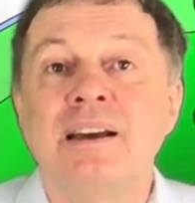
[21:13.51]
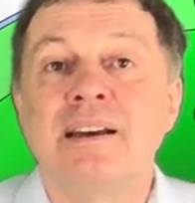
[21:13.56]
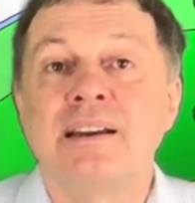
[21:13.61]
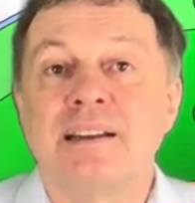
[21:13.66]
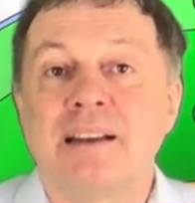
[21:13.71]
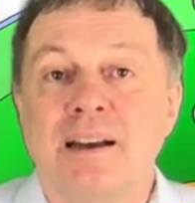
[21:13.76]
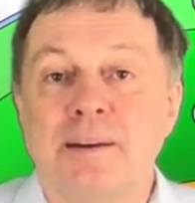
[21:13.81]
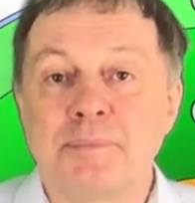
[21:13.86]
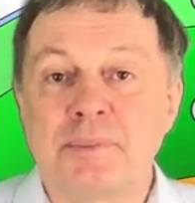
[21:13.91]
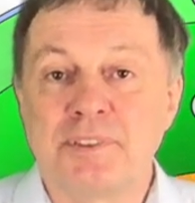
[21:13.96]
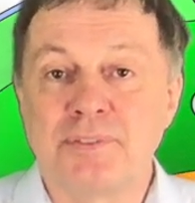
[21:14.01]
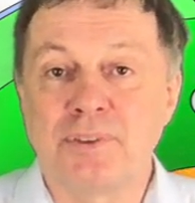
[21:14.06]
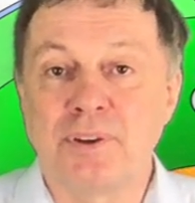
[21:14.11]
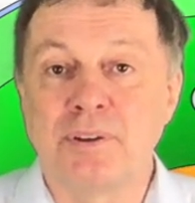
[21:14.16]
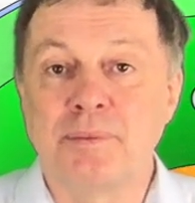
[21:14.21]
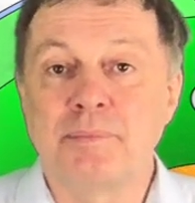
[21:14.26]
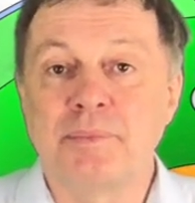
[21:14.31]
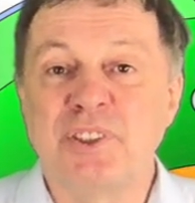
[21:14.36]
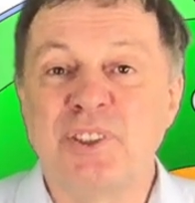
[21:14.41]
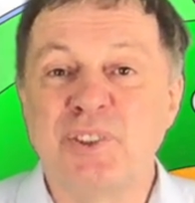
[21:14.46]
comes
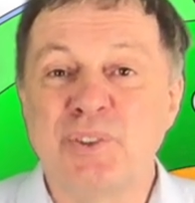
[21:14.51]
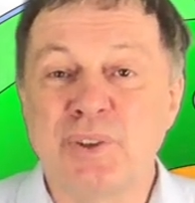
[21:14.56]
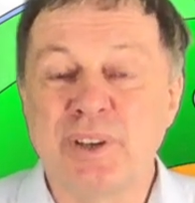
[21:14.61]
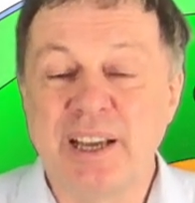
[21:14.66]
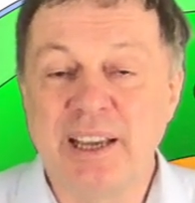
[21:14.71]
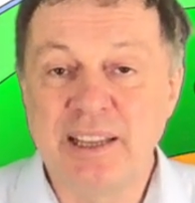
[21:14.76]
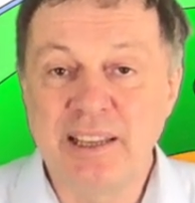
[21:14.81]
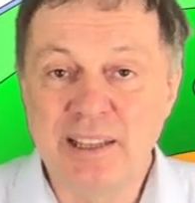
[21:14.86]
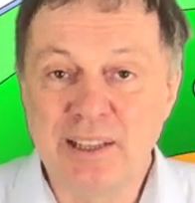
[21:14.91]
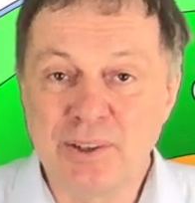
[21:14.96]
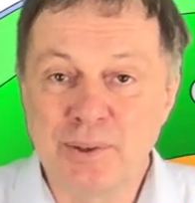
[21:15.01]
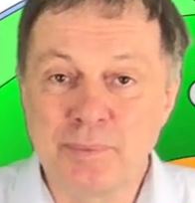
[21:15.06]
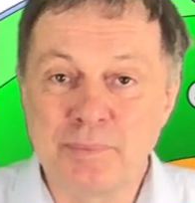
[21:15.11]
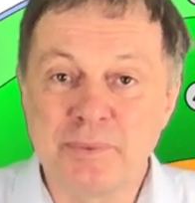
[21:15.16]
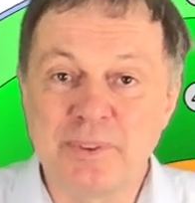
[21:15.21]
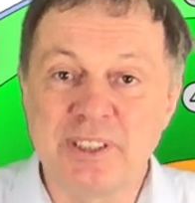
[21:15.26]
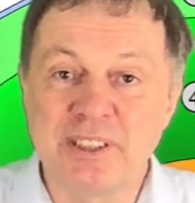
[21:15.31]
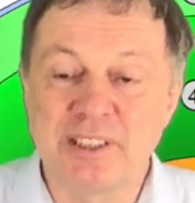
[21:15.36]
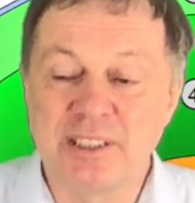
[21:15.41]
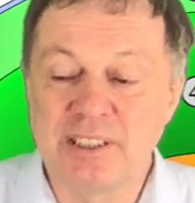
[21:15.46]
from uranium
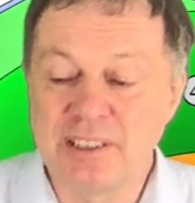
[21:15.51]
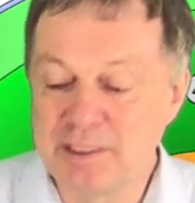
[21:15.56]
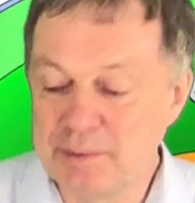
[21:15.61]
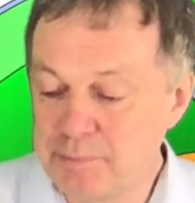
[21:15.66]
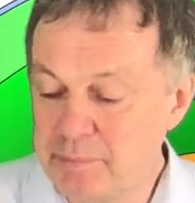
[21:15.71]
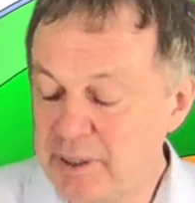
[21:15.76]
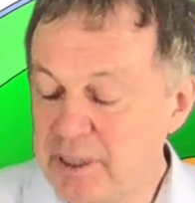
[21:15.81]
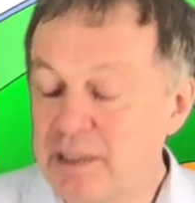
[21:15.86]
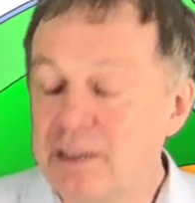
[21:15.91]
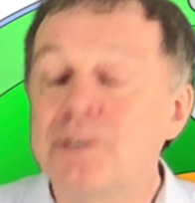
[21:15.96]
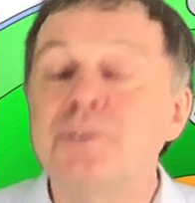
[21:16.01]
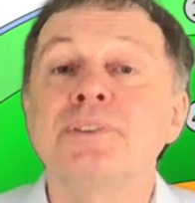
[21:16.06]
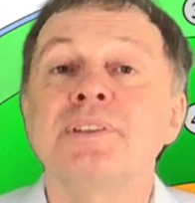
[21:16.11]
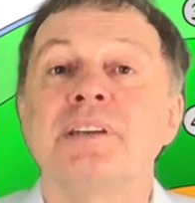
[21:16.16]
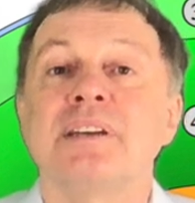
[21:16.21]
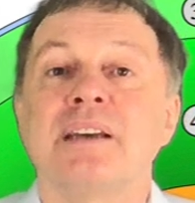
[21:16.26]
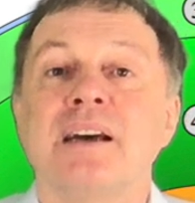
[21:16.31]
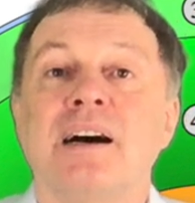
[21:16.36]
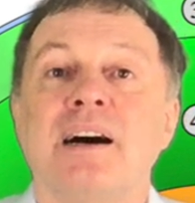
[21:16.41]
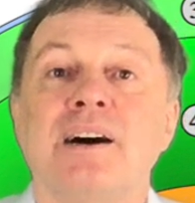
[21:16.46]
which is below the
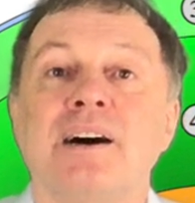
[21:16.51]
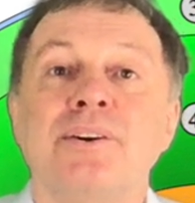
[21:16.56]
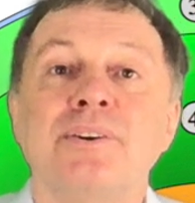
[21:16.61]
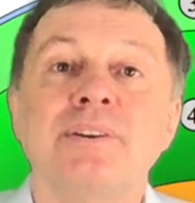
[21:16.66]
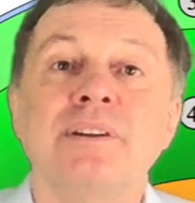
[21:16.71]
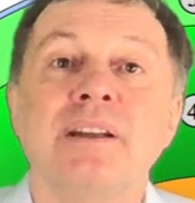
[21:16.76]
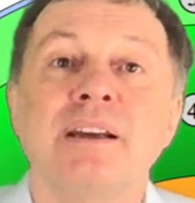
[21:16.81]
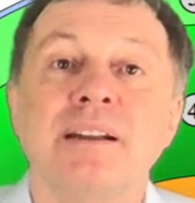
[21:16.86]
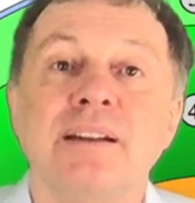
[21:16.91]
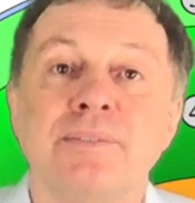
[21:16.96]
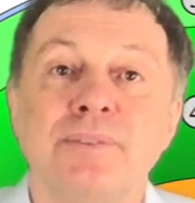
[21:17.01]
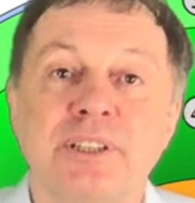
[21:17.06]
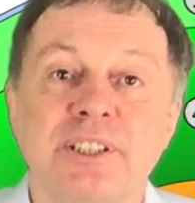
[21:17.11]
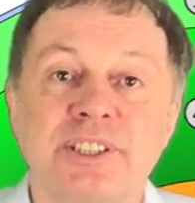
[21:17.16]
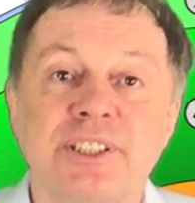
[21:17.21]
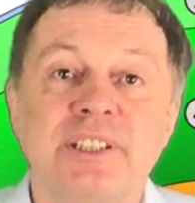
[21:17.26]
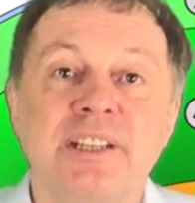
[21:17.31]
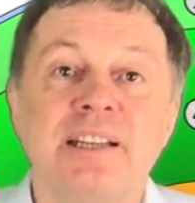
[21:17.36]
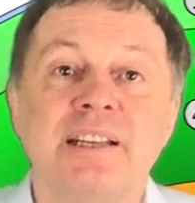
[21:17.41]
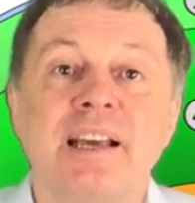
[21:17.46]
ground and
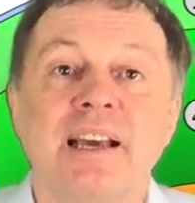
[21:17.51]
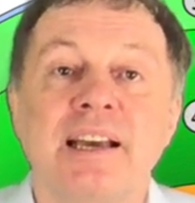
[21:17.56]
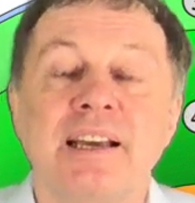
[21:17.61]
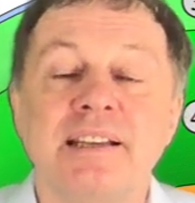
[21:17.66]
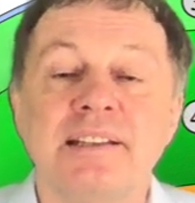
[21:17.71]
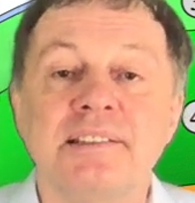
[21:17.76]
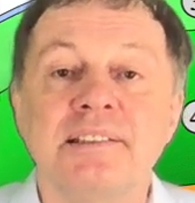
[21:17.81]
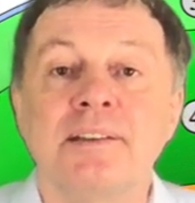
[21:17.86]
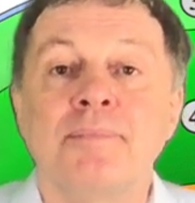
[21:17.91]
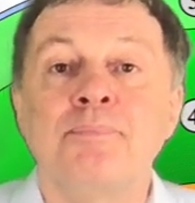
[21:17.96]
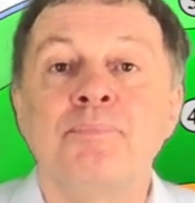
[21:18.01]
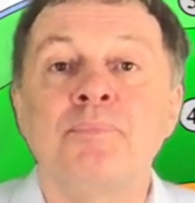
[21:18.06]
which decays.